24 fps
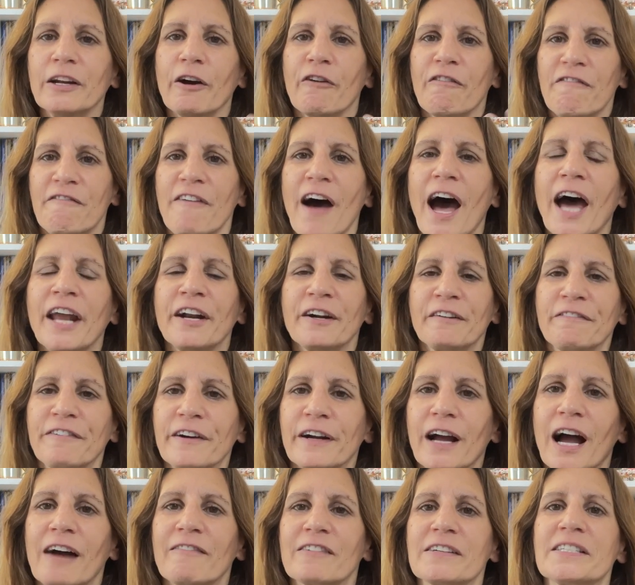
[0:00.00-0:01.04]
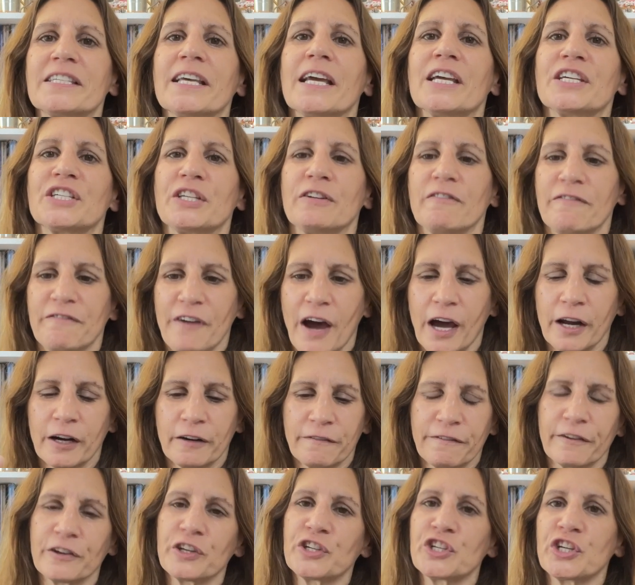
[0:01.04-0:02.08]
fodder for conversation, fodder
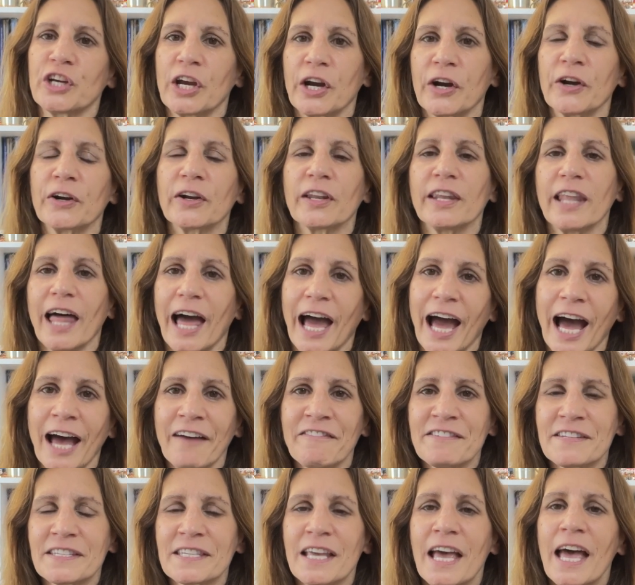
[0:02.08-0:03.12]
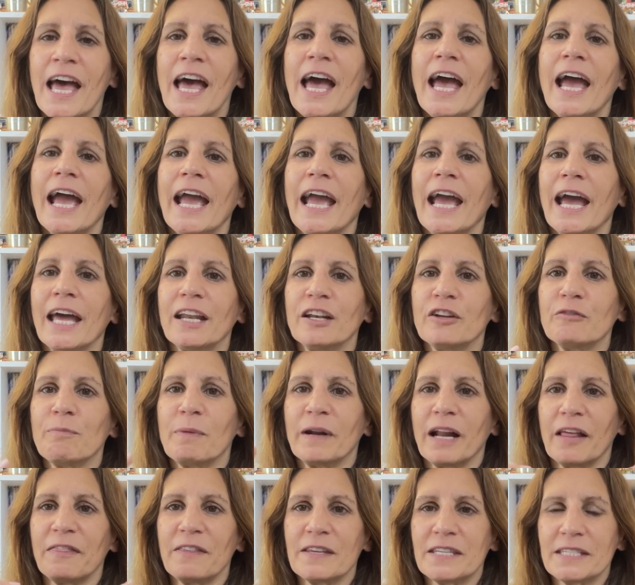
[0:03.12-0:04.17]
for shared laughs. But
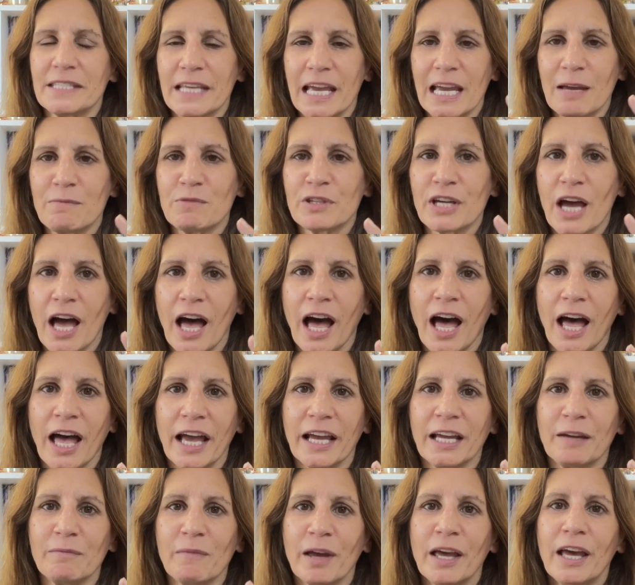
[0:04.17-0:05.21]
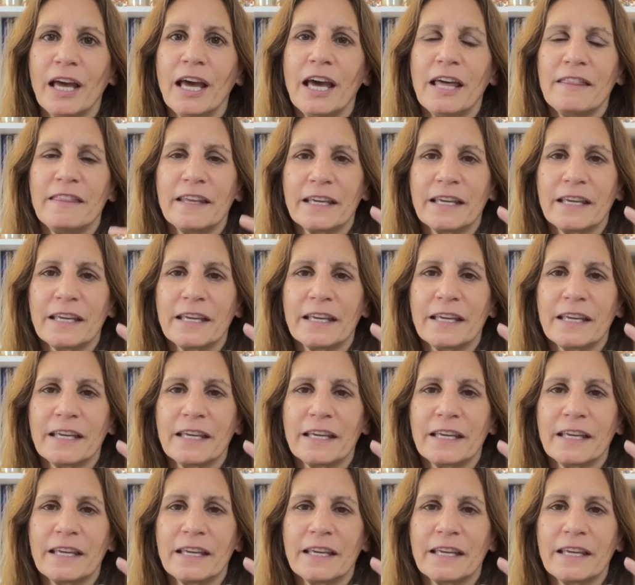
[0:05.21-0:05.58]
at the same time, the